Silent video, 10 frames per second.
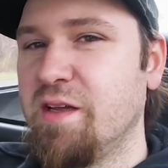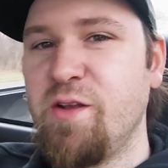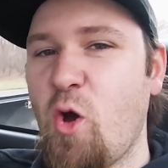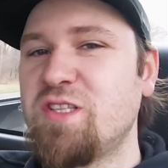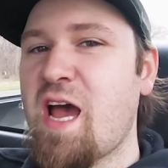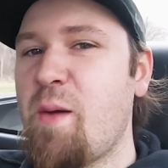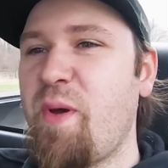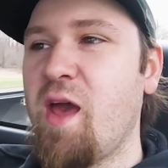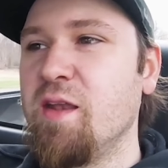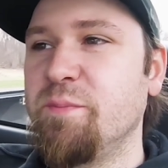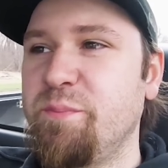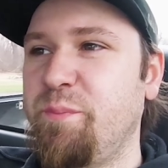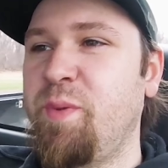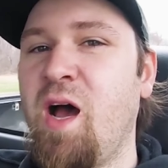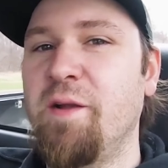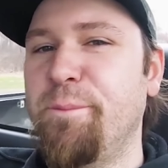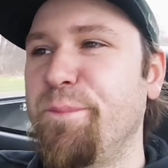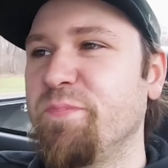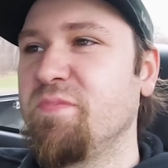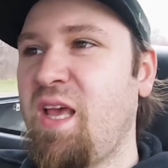No top end, but
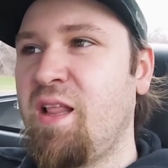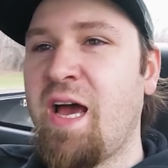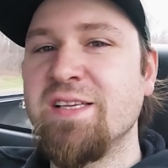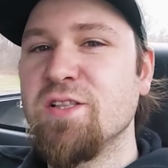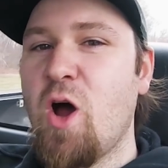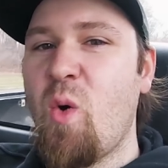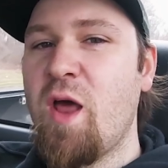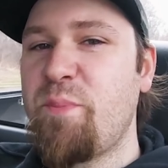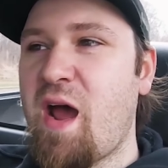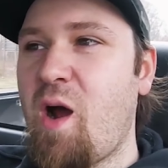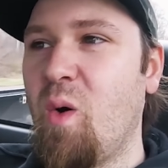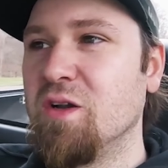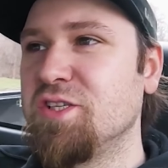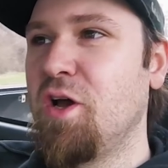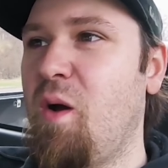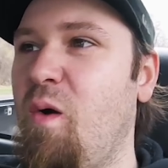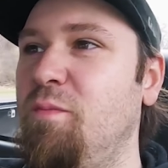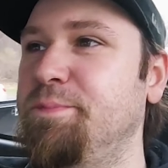he likes low-end power, so...